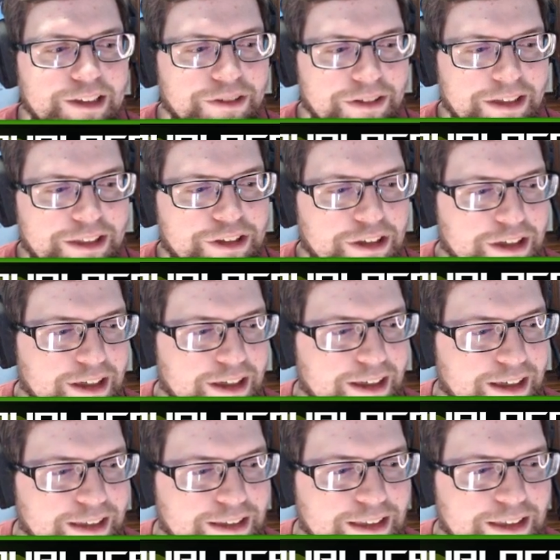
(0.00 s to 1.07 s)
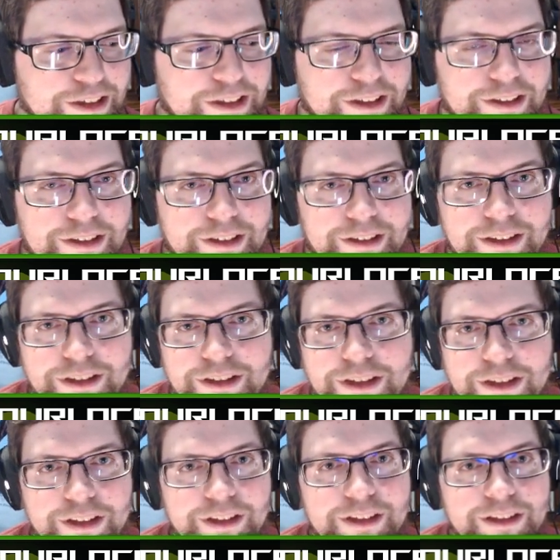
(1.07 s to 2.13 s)
It only took an additional
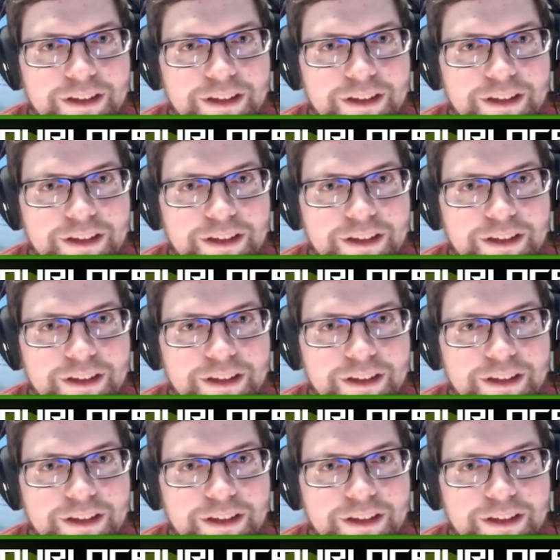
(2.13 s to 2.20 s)
turn.